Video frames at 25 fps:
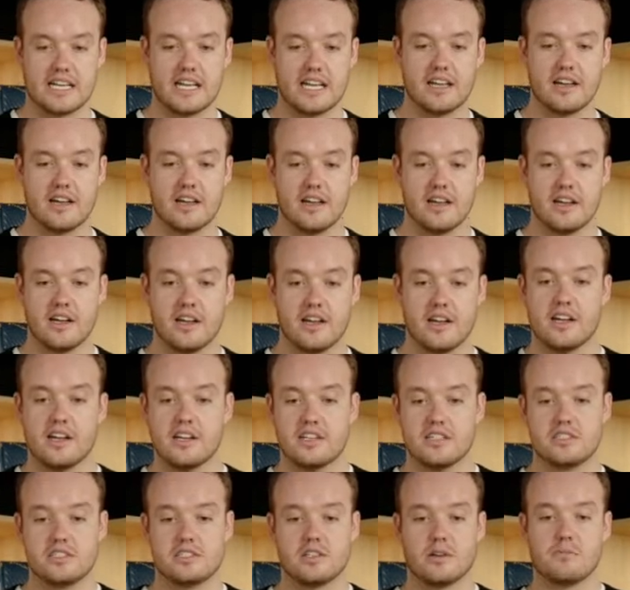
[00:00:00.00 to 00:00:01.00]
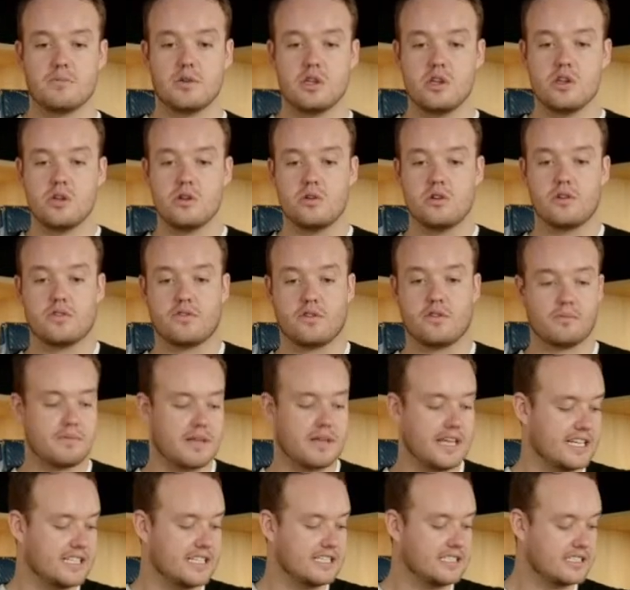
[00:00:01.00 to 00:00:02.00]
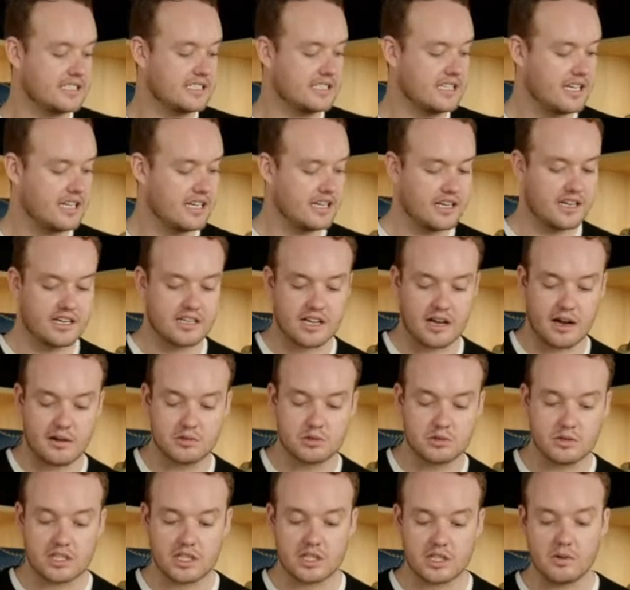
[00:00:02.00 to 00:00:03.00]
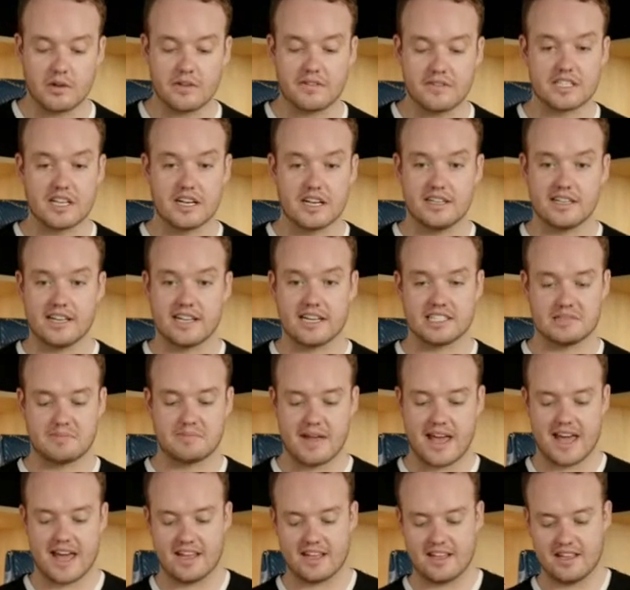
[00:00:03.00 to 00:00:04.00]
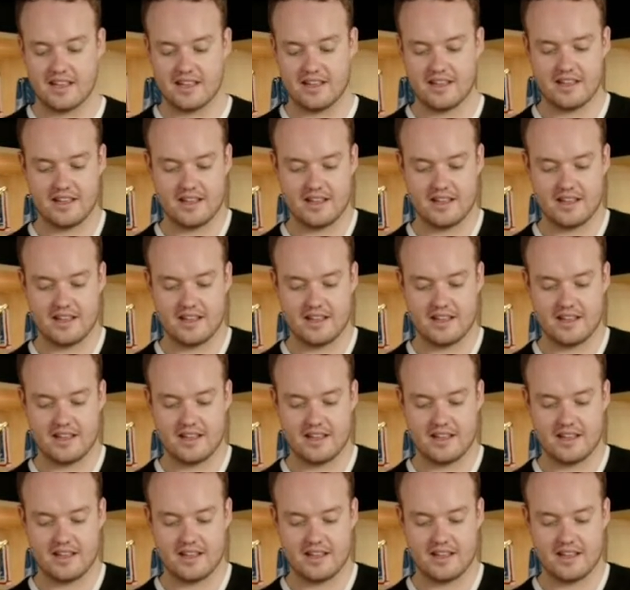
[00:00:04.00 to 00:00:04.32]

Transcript: see. So beautiful piece. Comes with a Louis Vuitton dust bag.